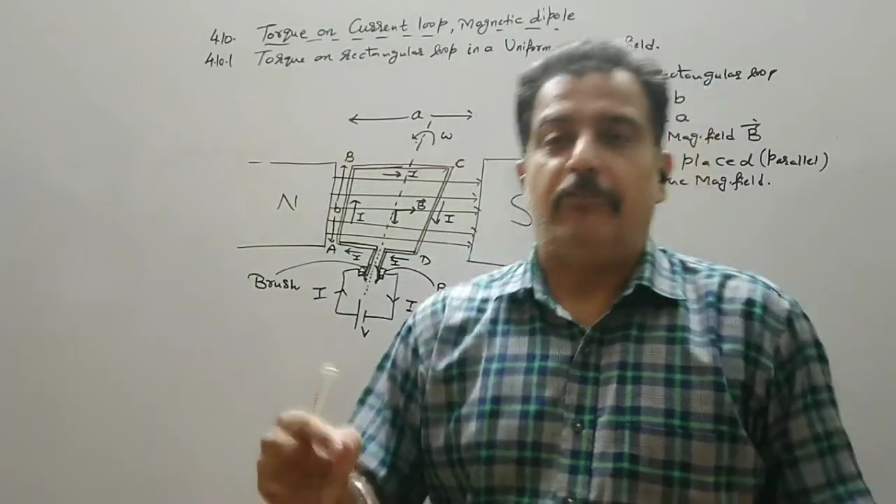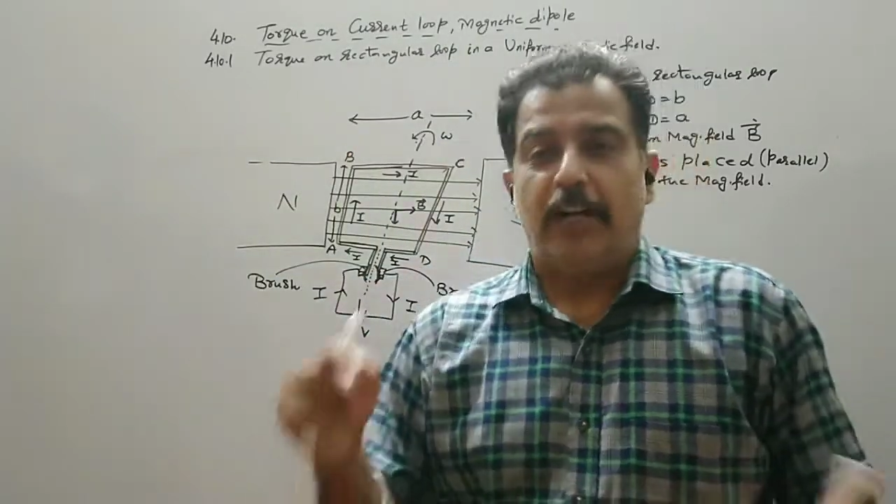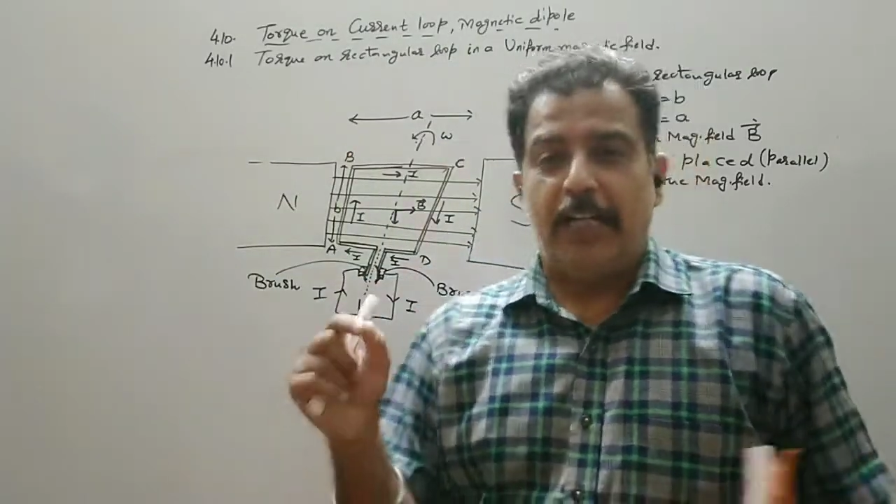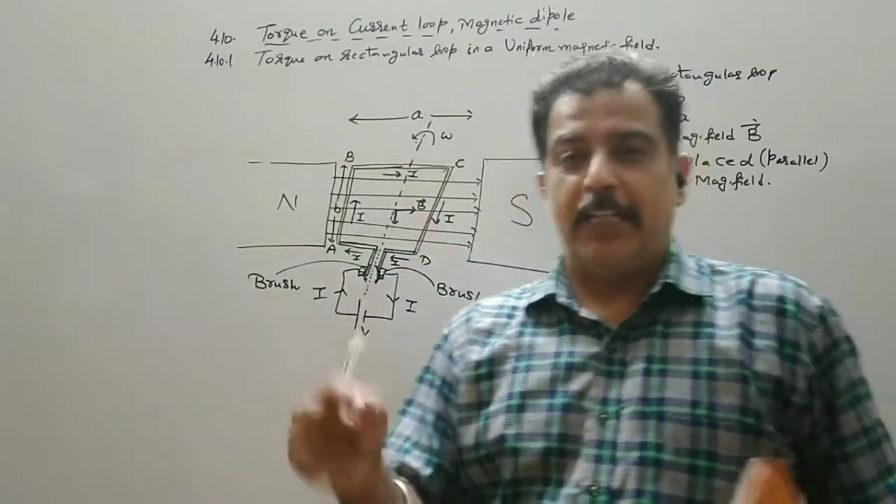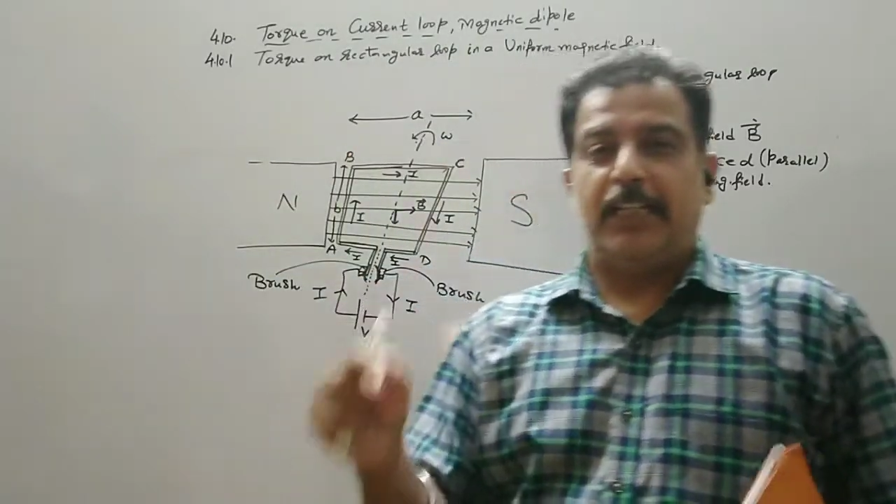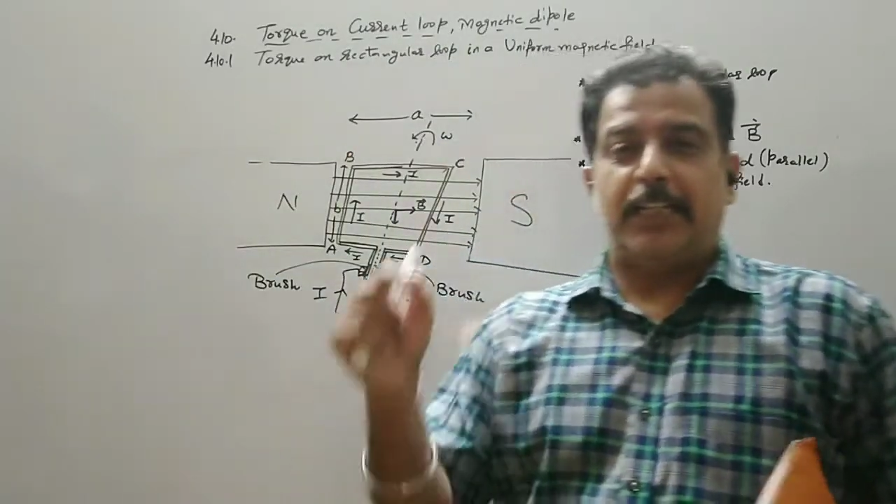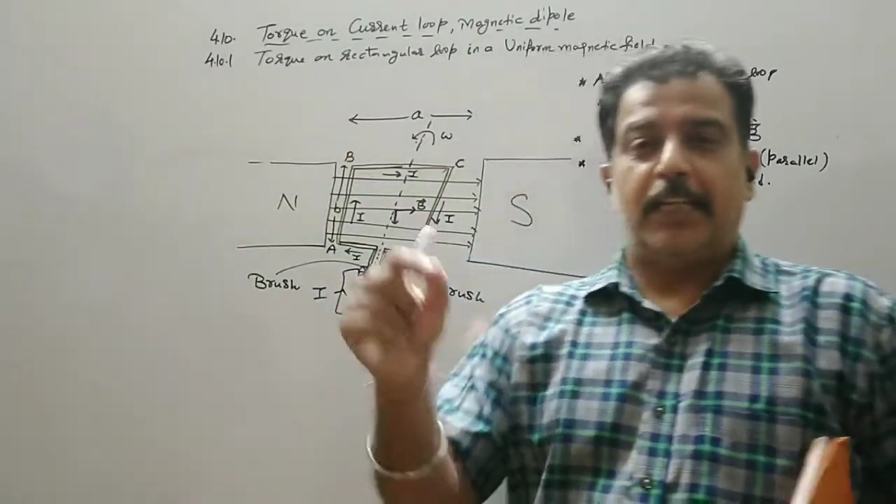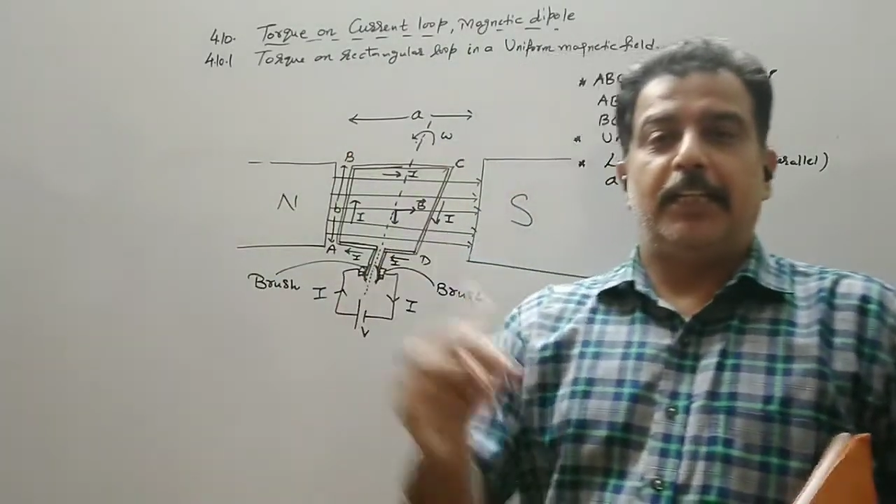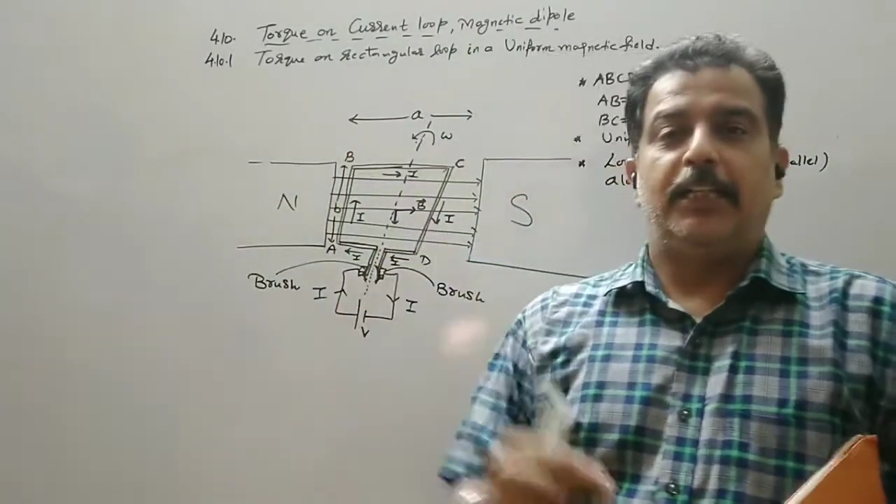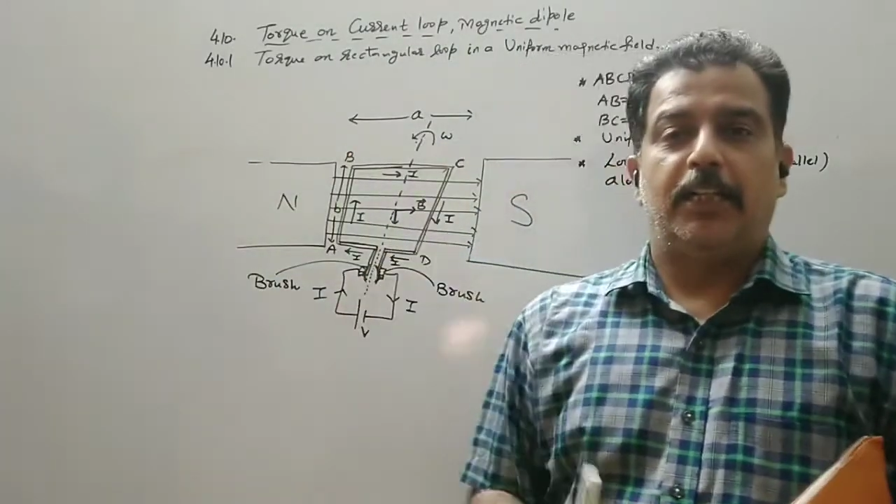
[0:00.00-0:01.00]
wire
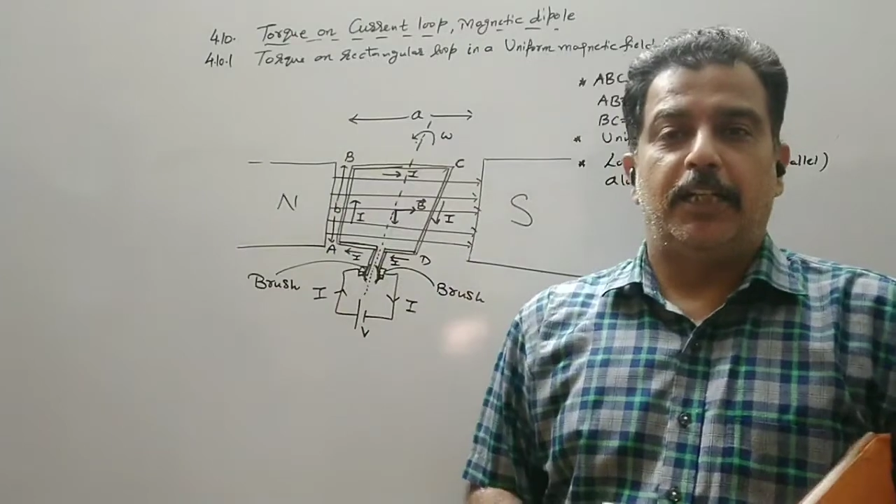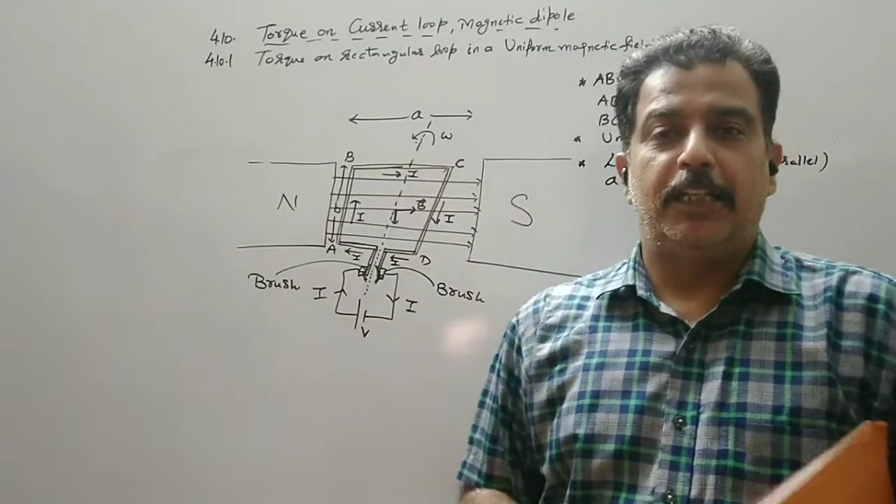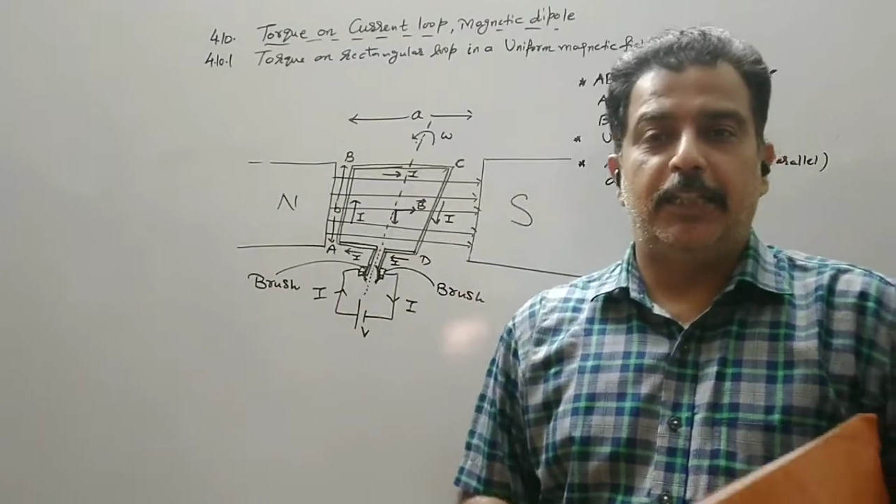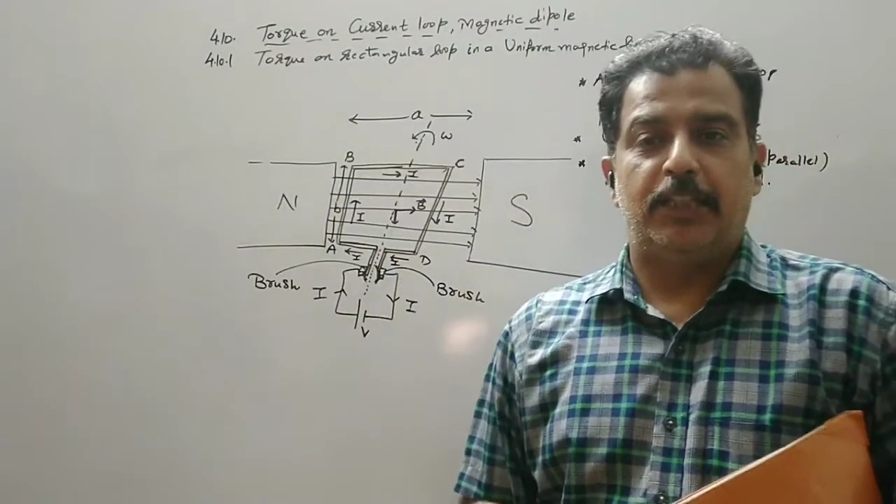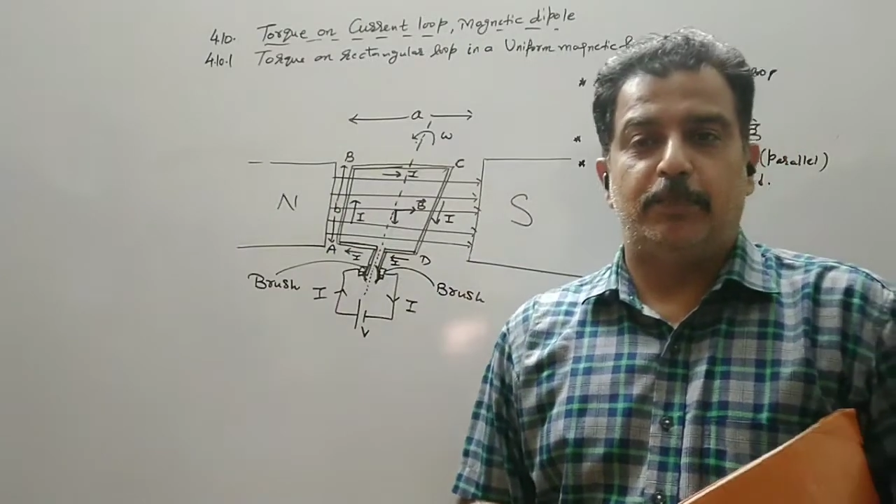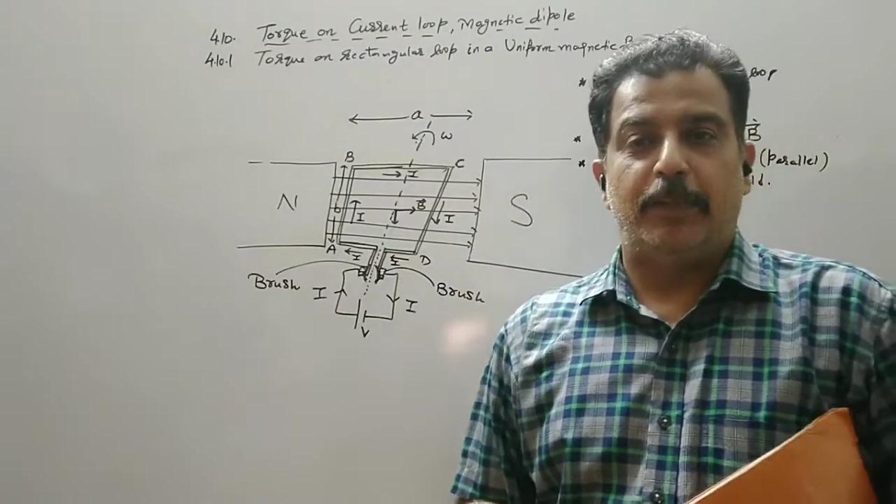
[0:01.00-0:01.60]
carrying current is